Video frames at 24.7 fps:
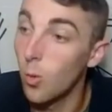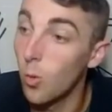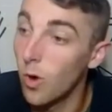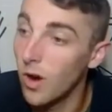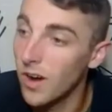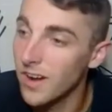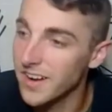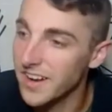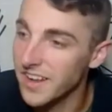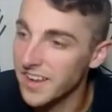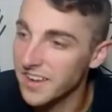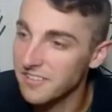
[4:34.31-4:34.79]

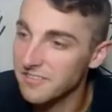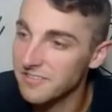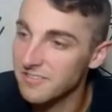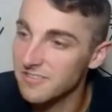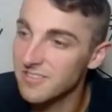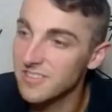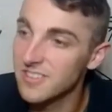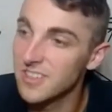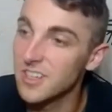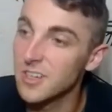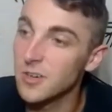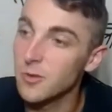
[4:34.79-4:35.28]
What if
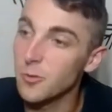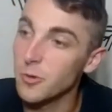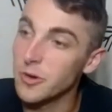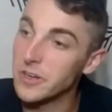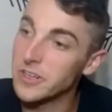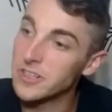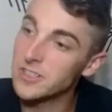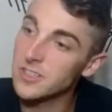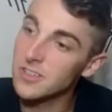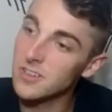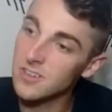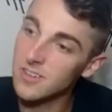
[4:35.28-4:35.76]
we
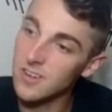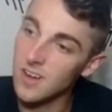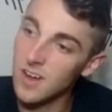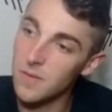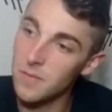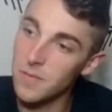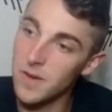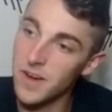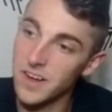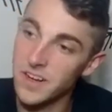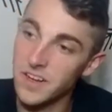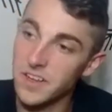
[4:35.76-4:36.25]
took
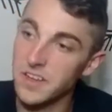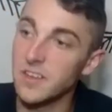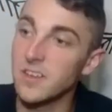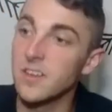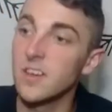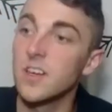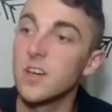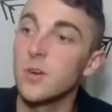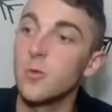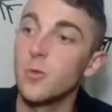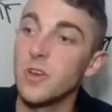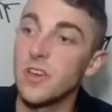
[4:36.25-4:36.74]
our money,
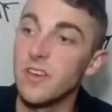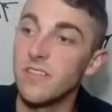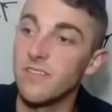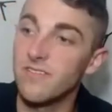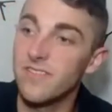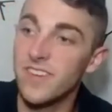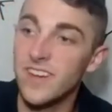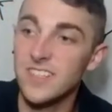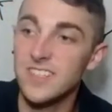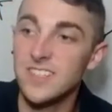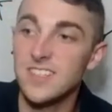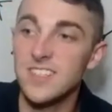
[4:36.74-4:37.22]
we
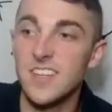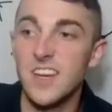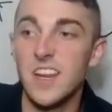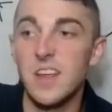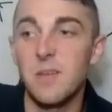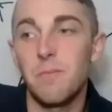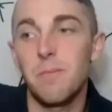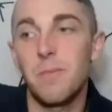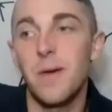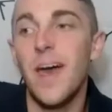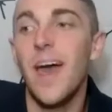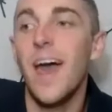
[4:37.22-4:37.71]
invested
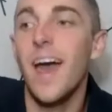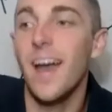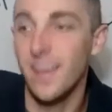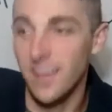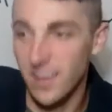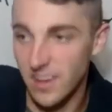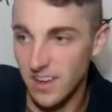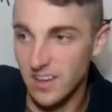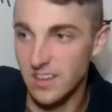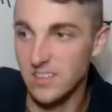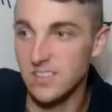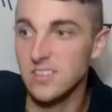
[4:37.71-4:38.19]
it back
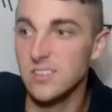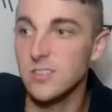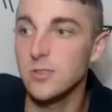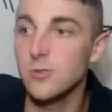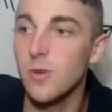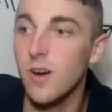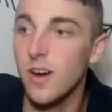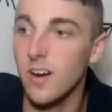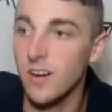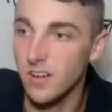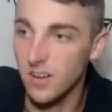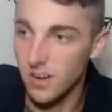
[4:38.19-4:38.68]

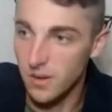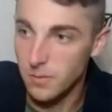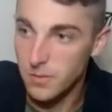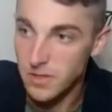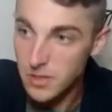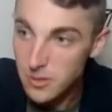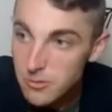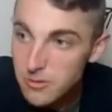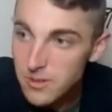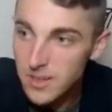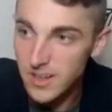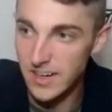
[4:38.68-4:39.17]
into our
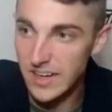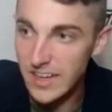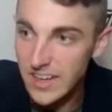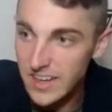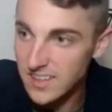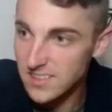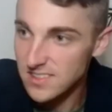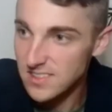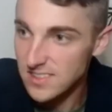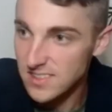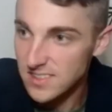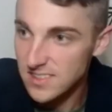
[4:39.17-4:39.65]

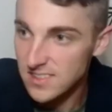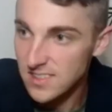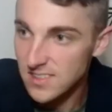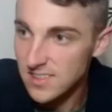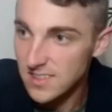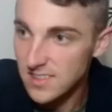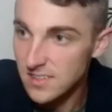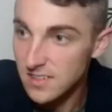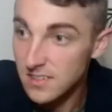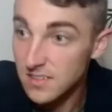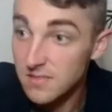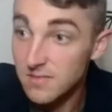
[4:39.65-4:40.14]
communities?
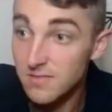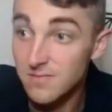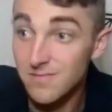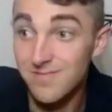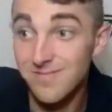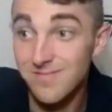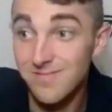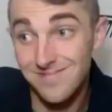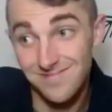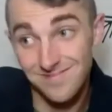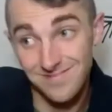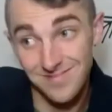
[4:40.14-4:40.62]

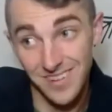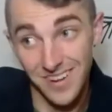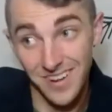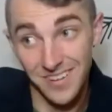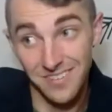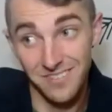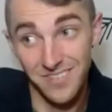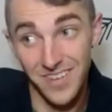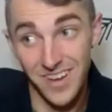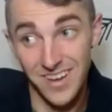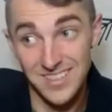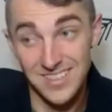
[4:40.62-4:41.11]

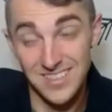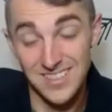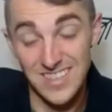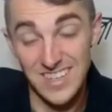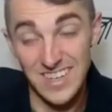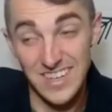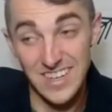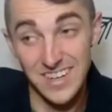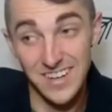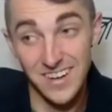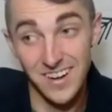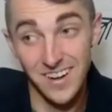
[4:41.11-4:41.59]

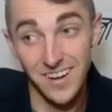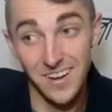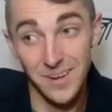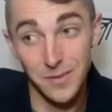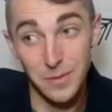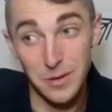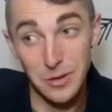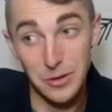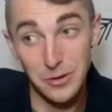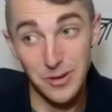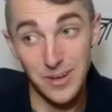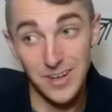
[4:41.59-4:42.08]
Investing in our
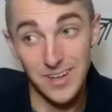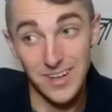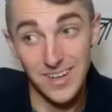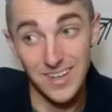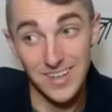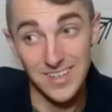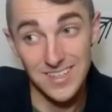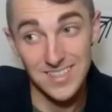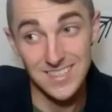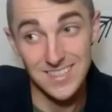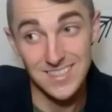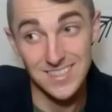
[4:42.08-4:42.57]

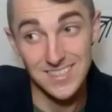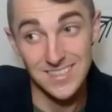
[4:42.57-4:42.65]
communities.